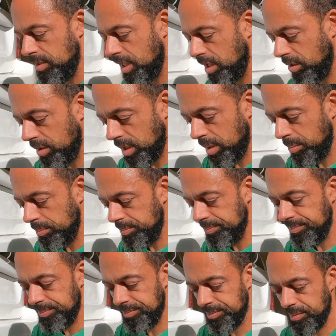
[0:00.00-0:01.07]
Now,
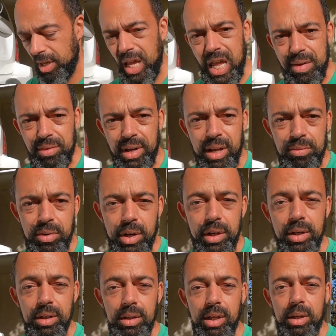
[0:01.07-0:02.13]
I haven't had
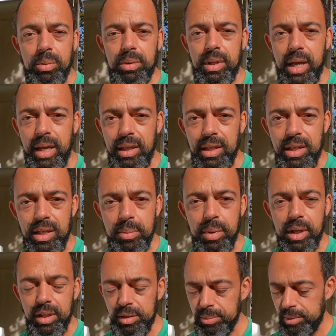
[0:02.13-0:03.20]
very good luck with the LED
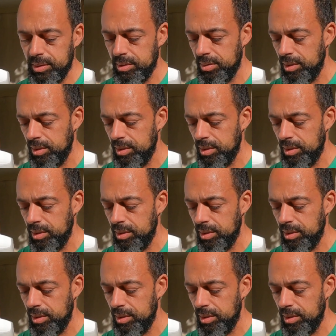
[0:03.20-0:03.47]
bulbs,